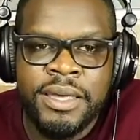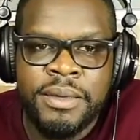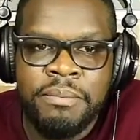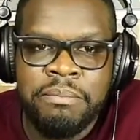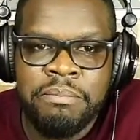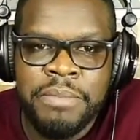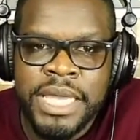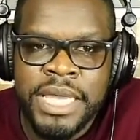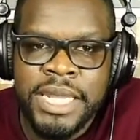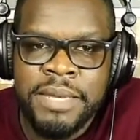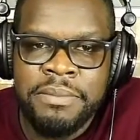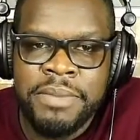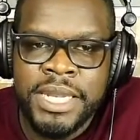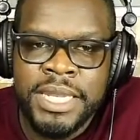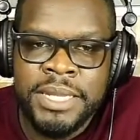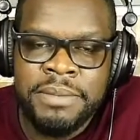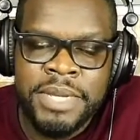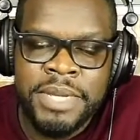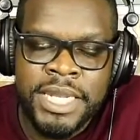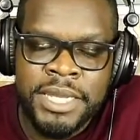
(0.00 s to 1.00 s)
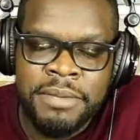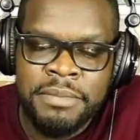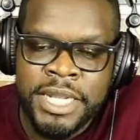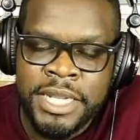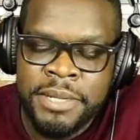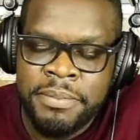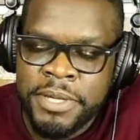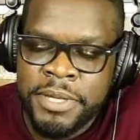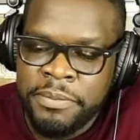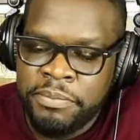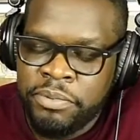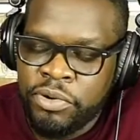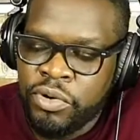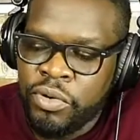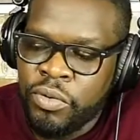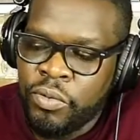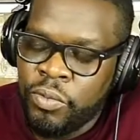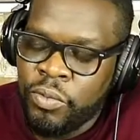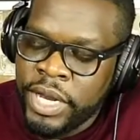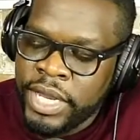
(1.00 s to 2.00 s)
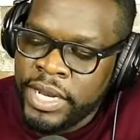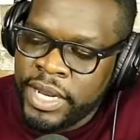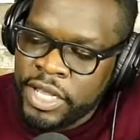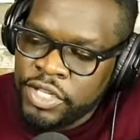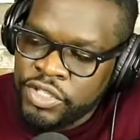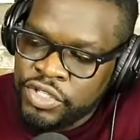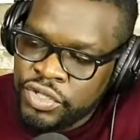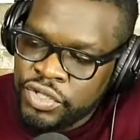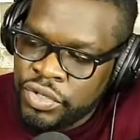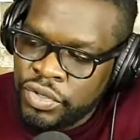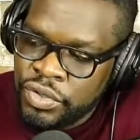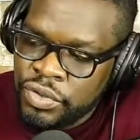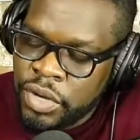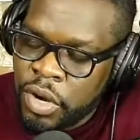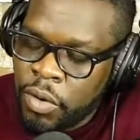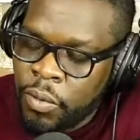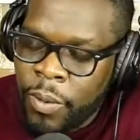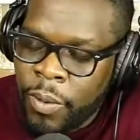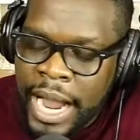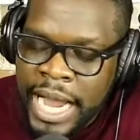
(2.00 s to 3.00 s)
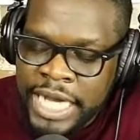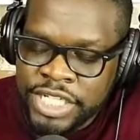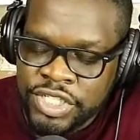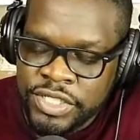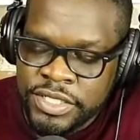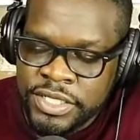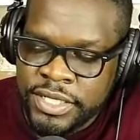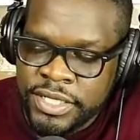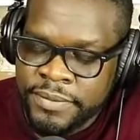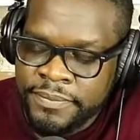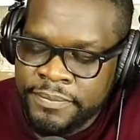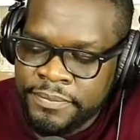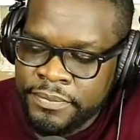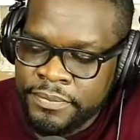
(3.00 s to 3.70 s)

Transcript: many people went to Washington